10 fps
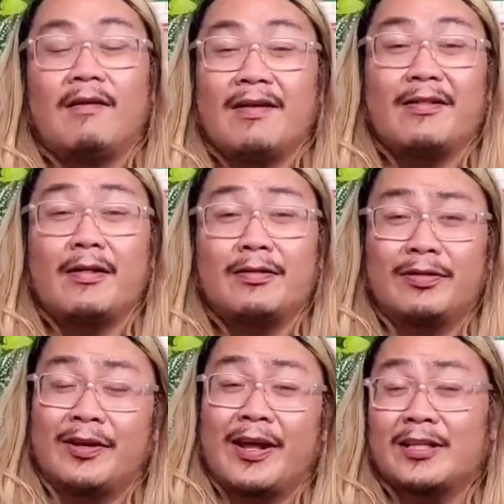And
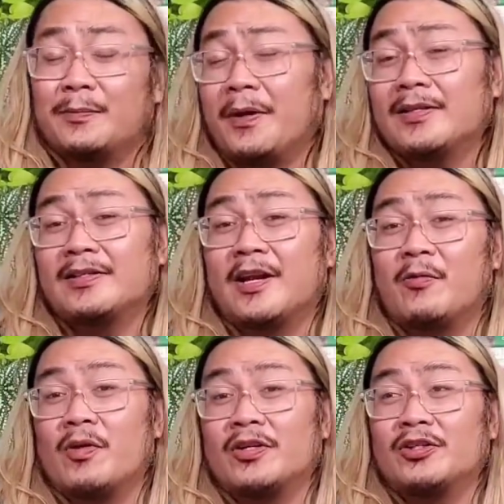then the next plants that
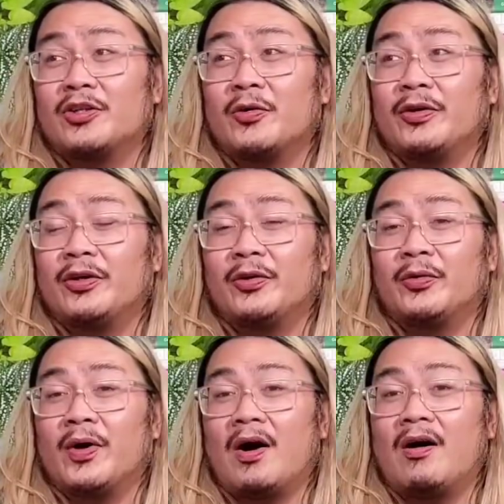I want to show
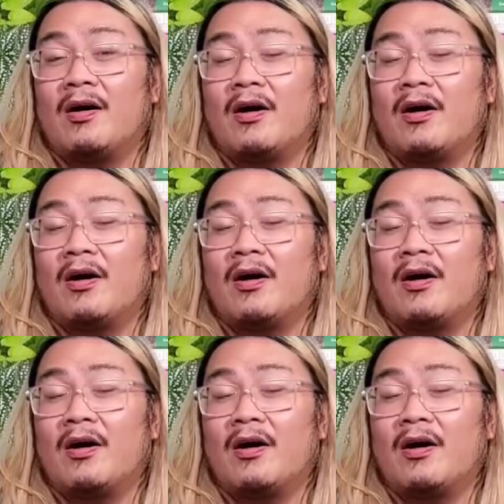you